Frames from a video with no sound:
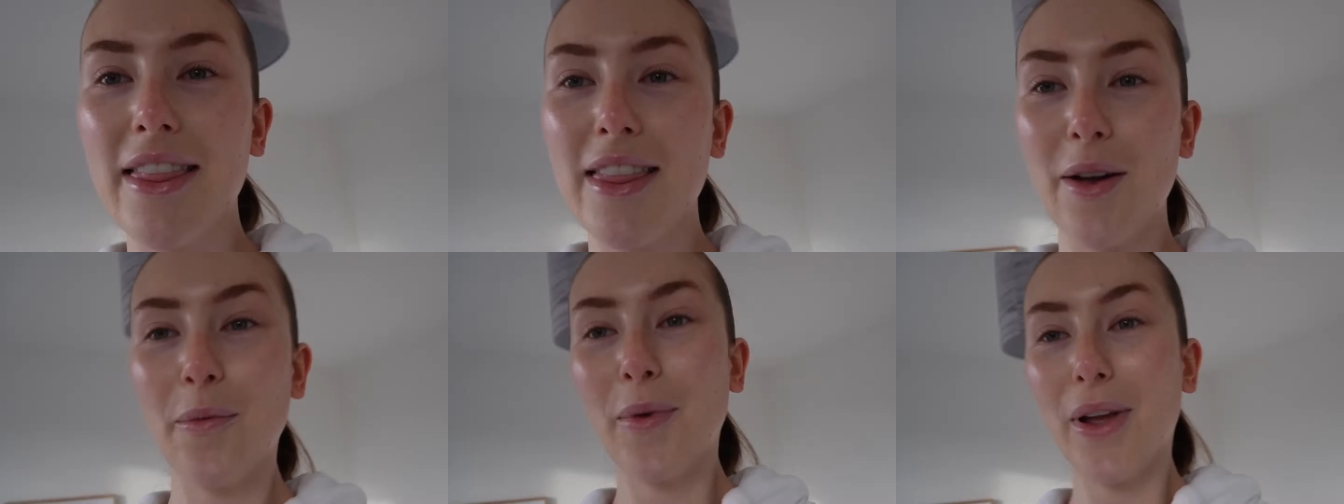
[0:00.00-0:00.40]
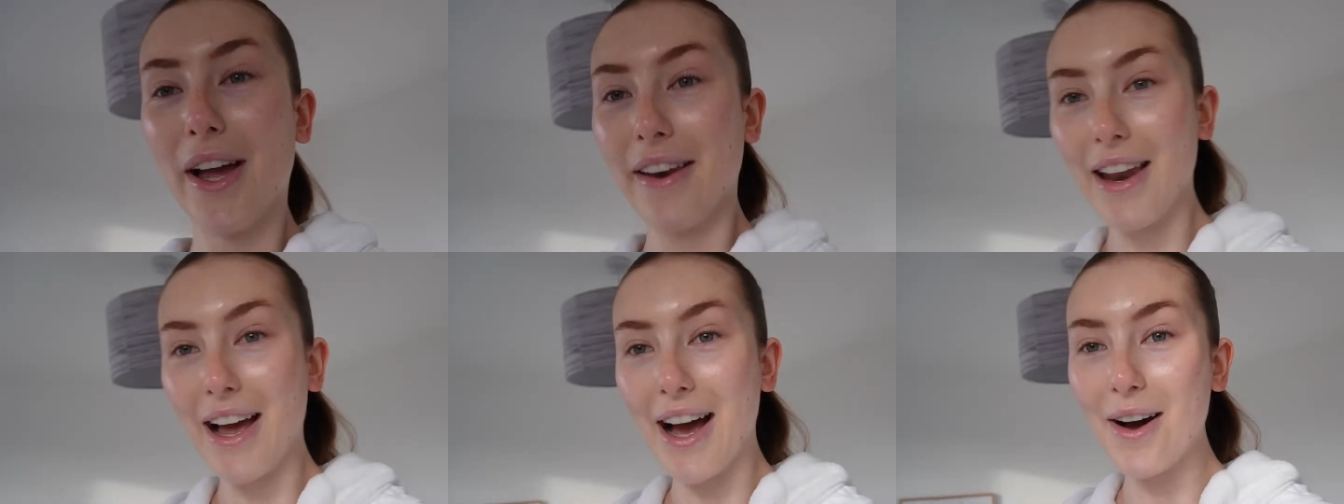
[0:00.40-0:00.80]
and then we are
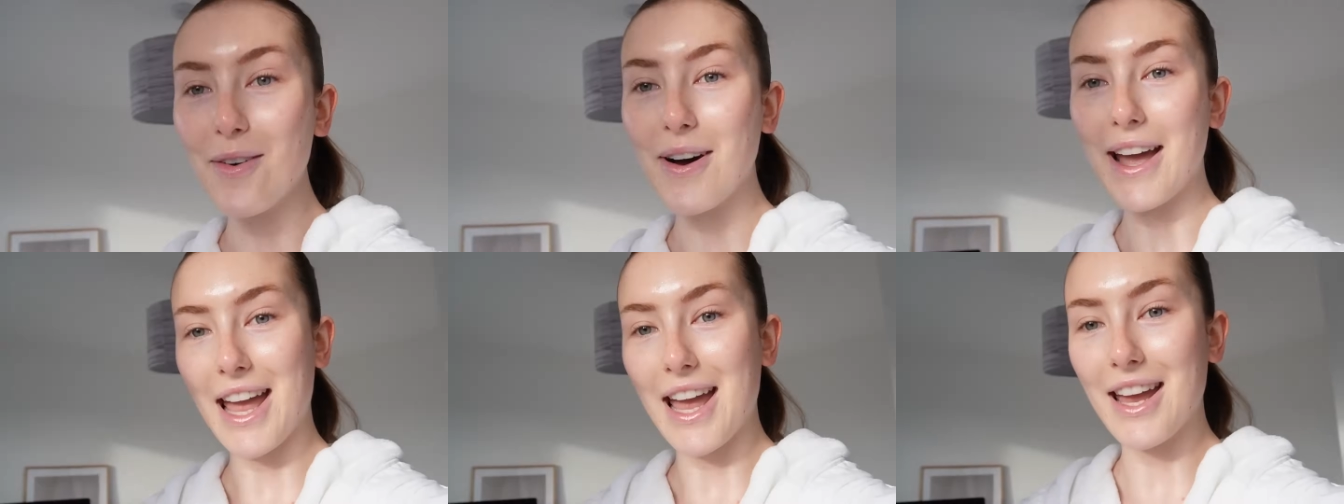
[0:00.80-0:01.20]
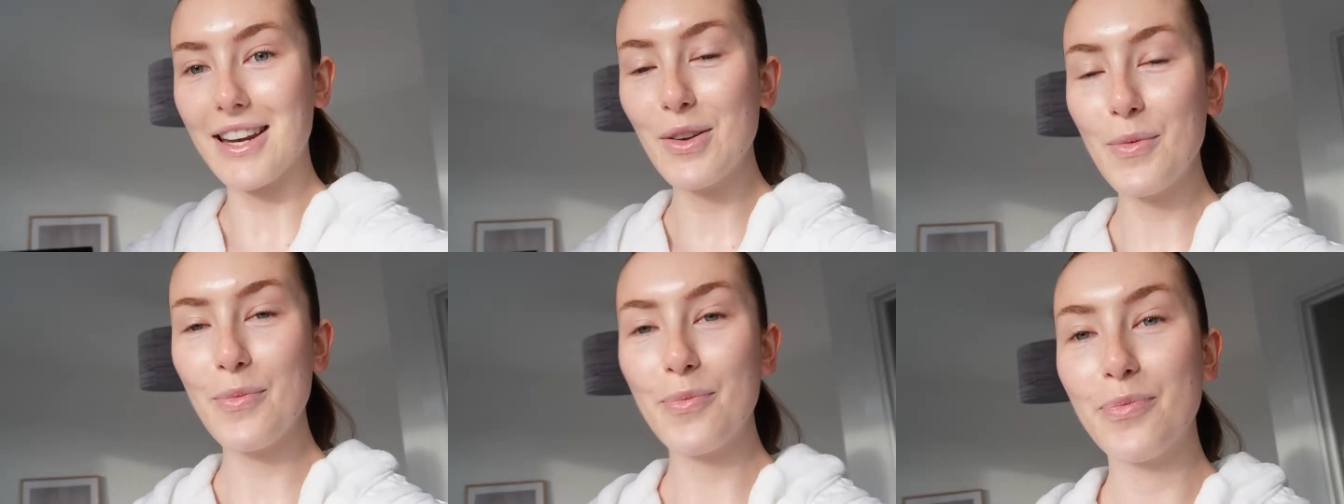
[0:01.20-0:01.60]
now
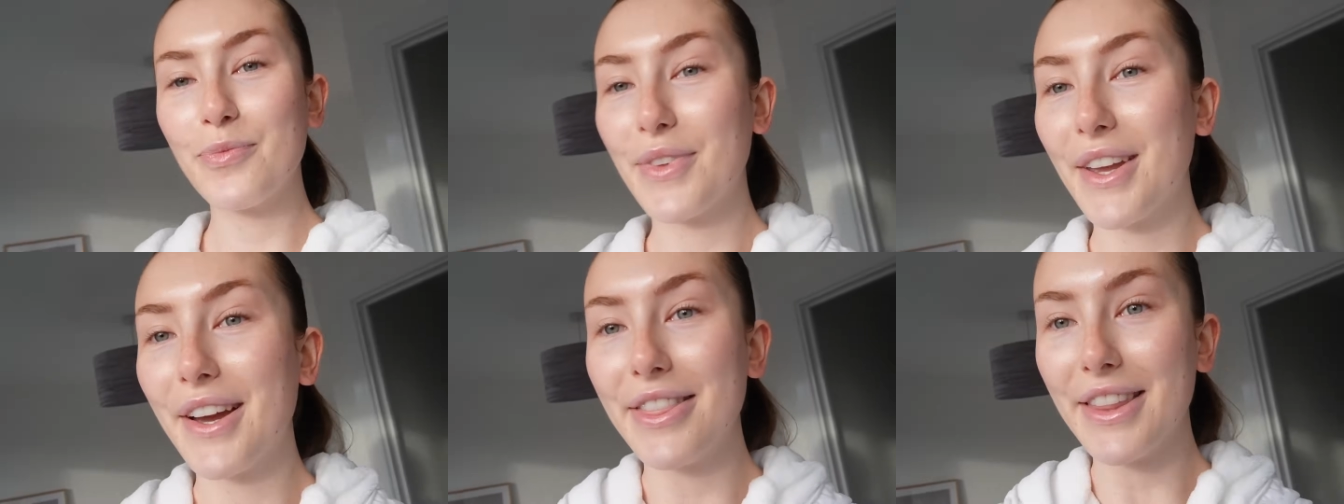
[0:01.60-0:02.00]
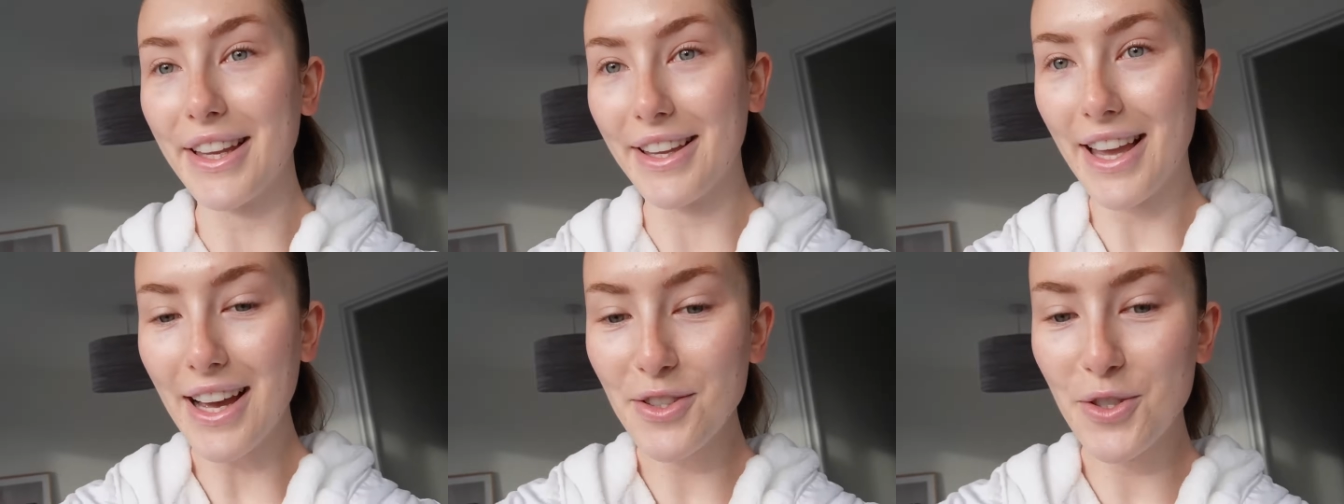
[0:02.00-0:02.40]
in the
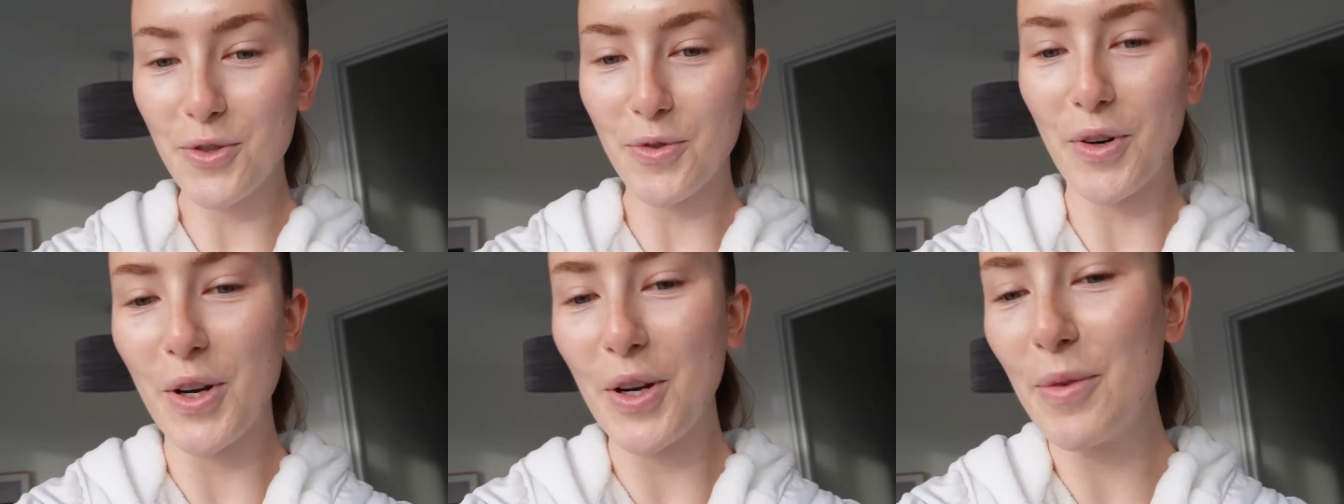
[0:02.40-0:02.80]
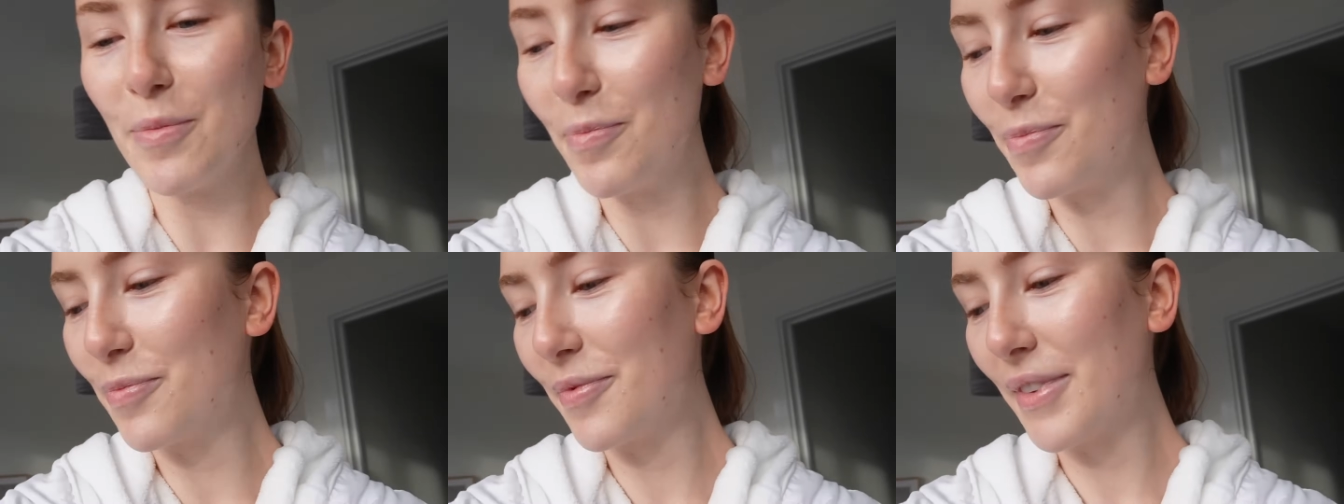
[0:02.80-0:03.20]
guest room
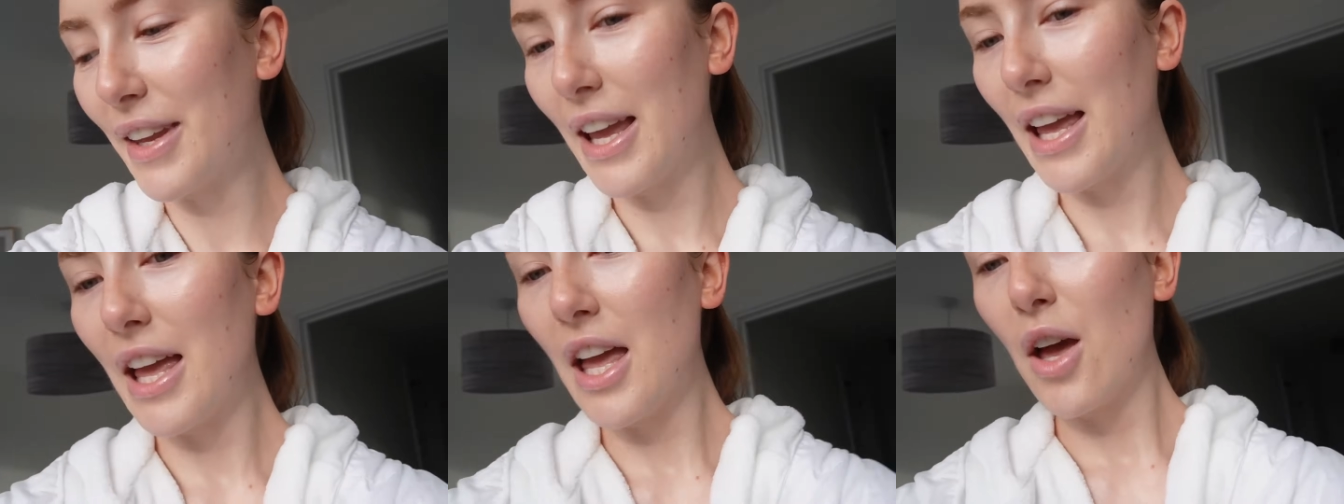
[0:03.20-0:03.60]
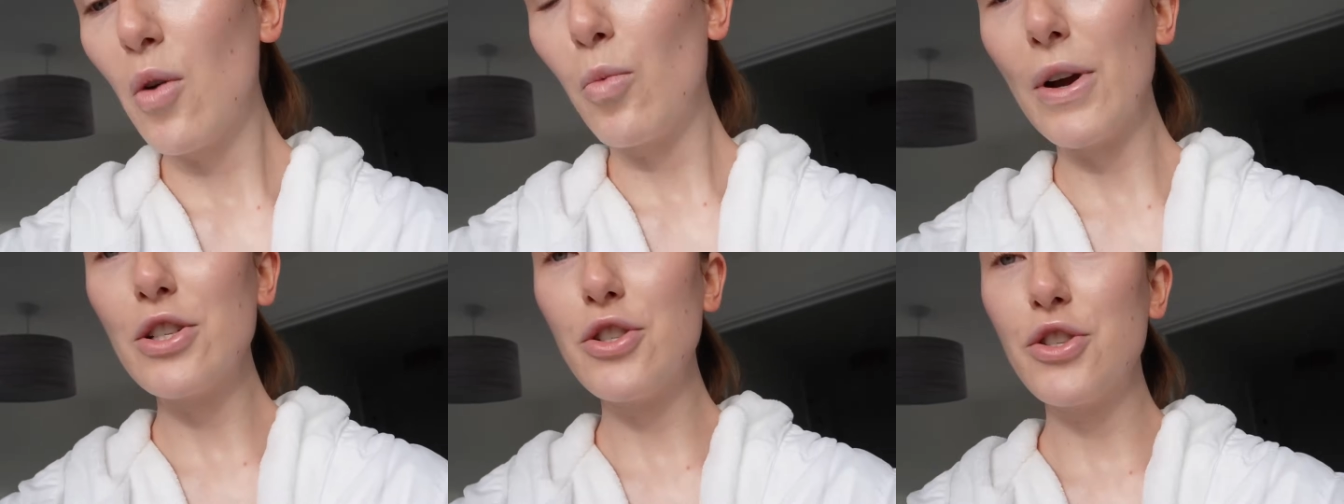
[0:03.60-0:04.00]

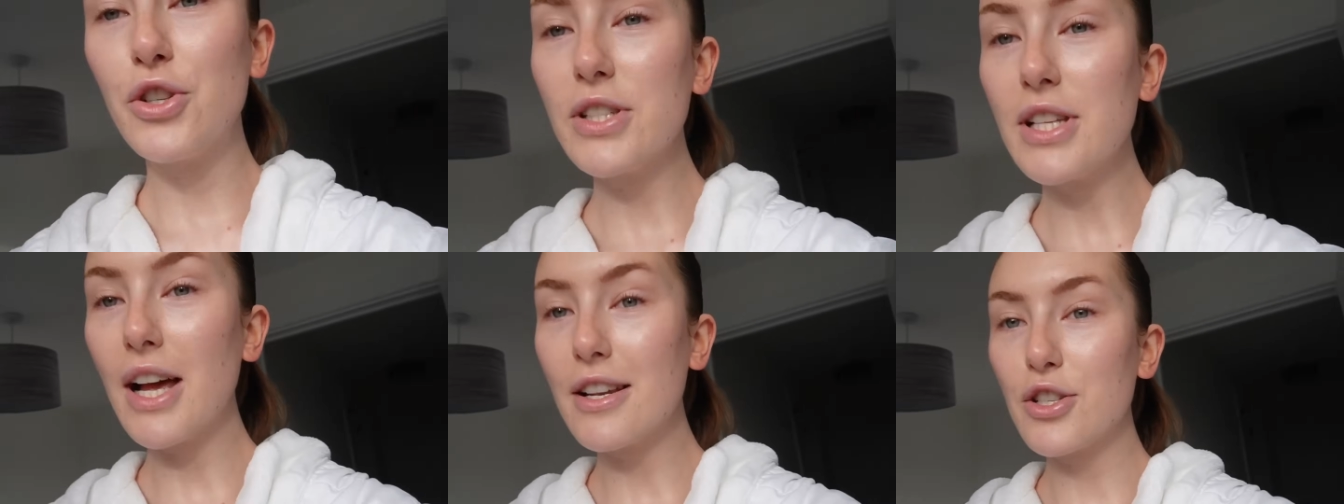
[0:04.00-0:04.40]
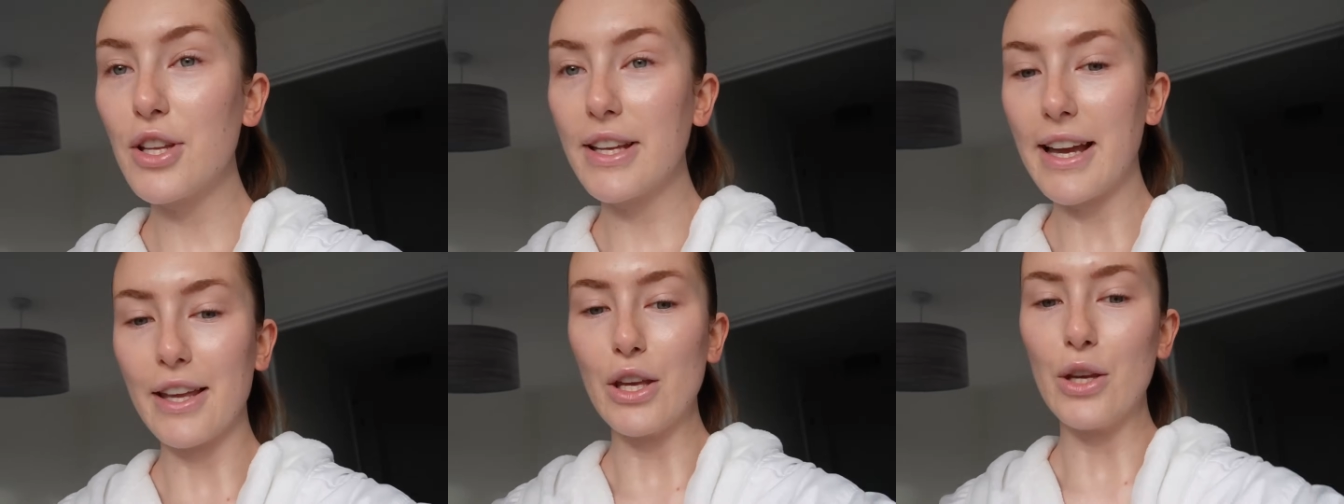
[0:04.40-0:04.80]
which does actually
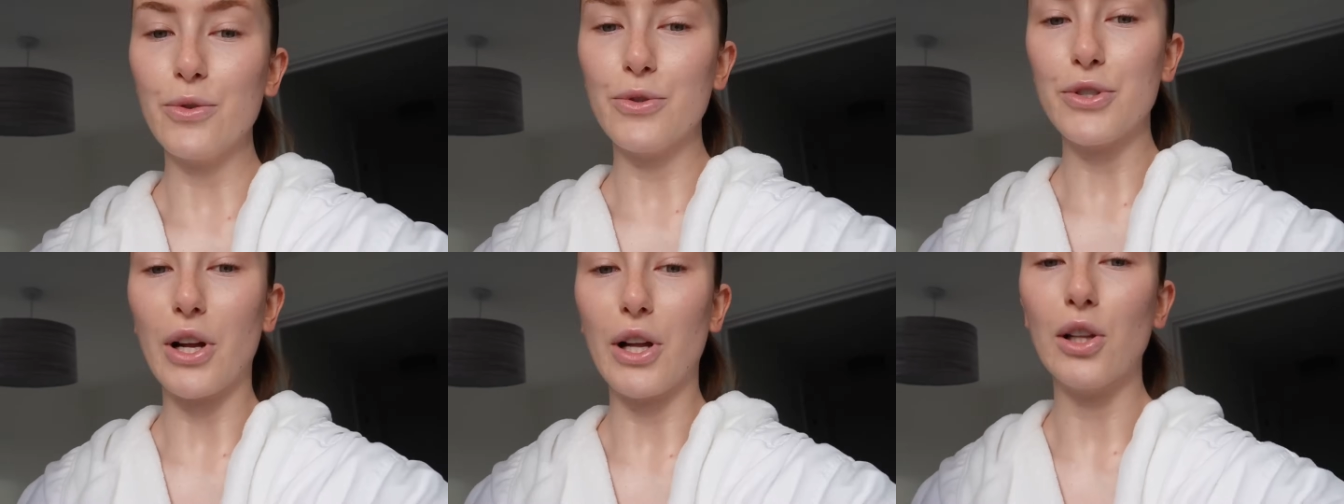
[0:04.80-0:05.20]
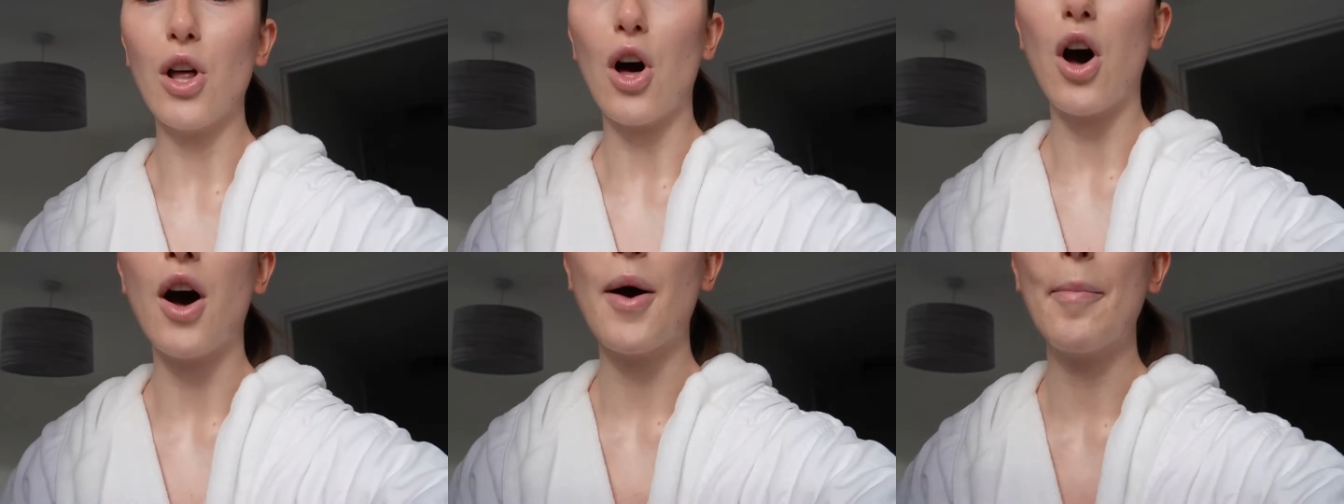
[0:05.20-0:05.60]
get used a
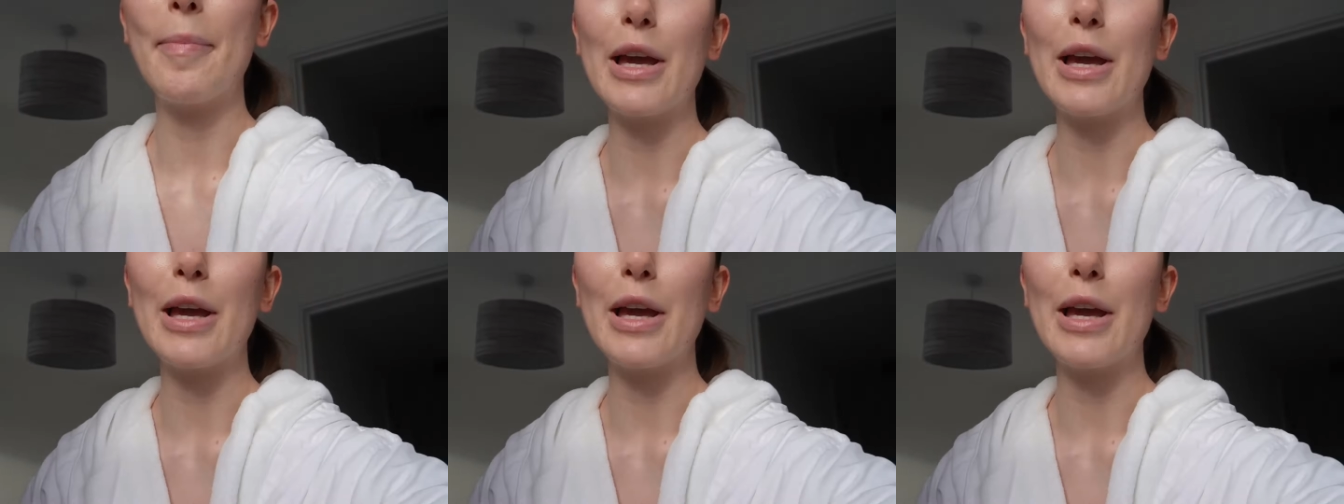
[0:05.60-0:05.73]
lot